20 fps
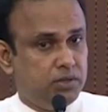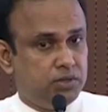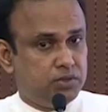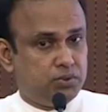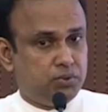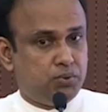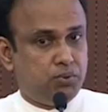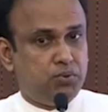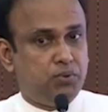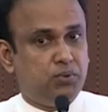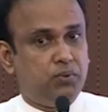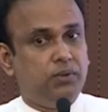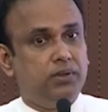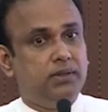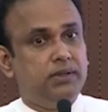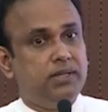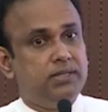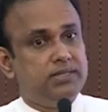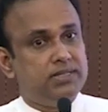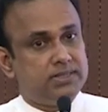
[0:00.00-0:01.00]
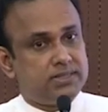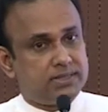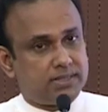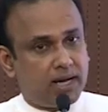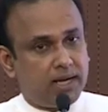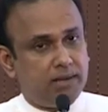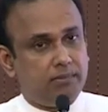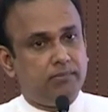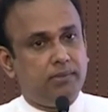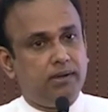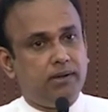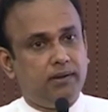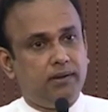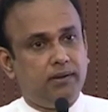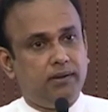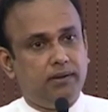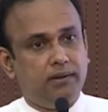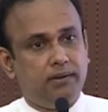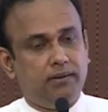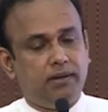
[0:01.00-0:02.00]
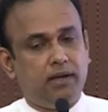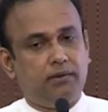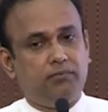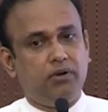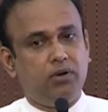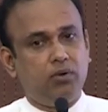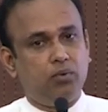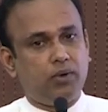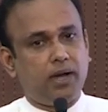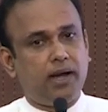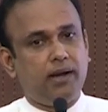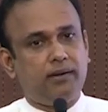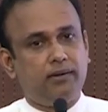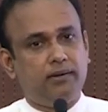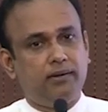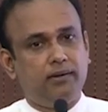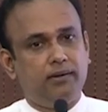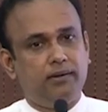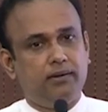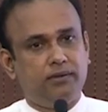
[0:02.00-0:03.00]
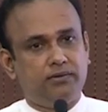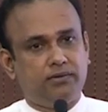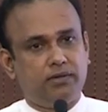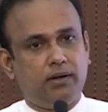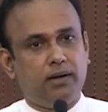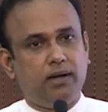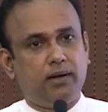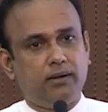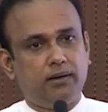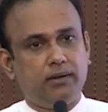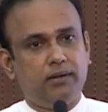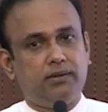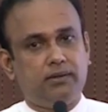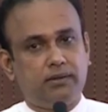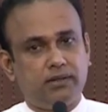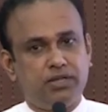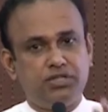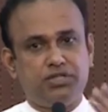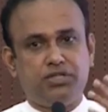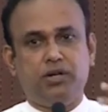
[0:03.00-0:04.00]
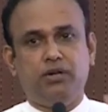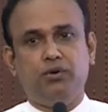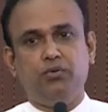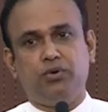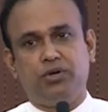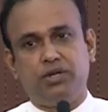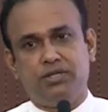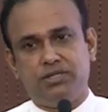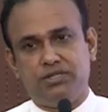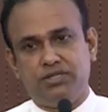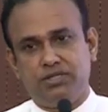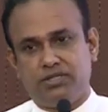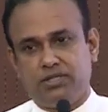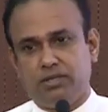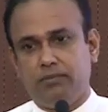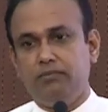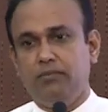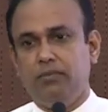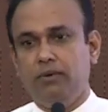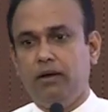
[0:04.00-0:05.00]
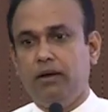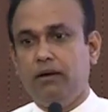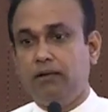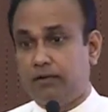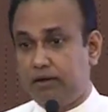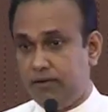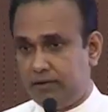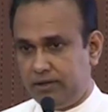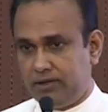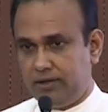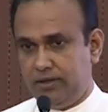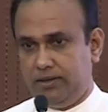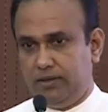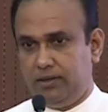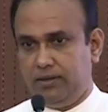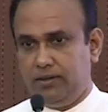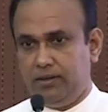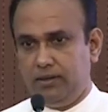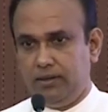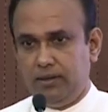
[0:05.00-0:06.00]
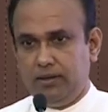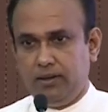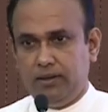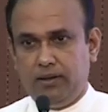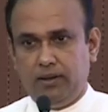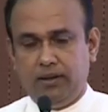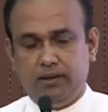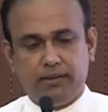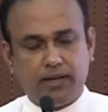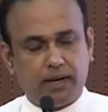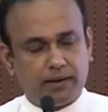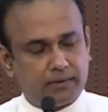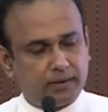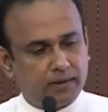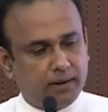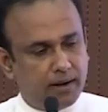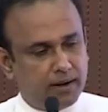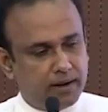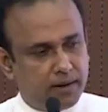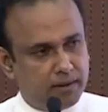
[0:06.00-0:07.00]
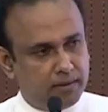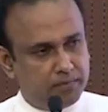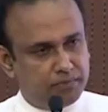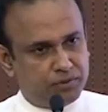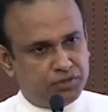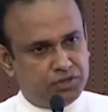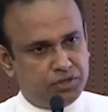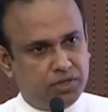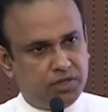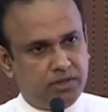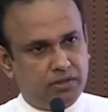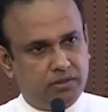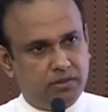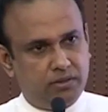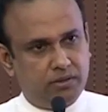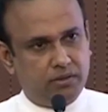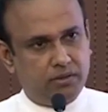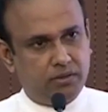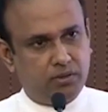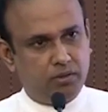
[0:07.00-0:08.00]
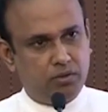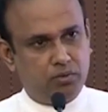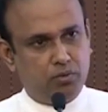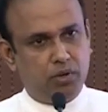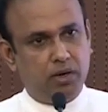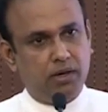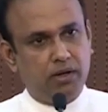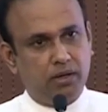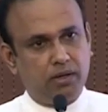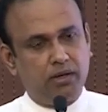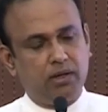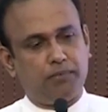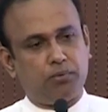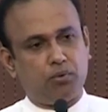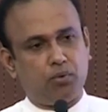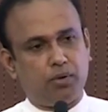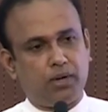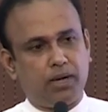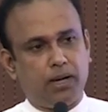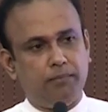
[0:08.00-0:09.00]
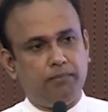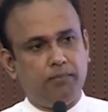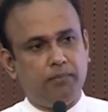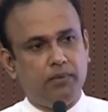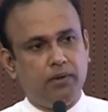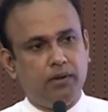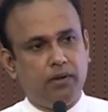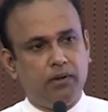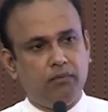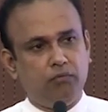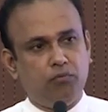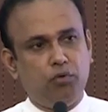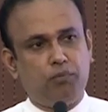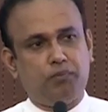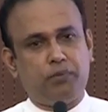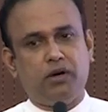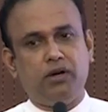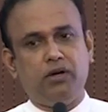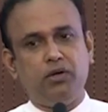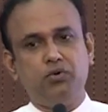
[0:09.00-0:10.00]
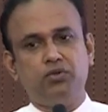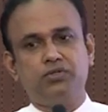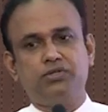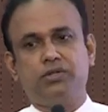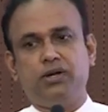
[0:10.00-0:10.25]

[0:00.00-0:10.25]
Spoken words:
So this is timely that we look at Sri Lankan tertiary education system critically. In that regard, I appreciate your degree program would produce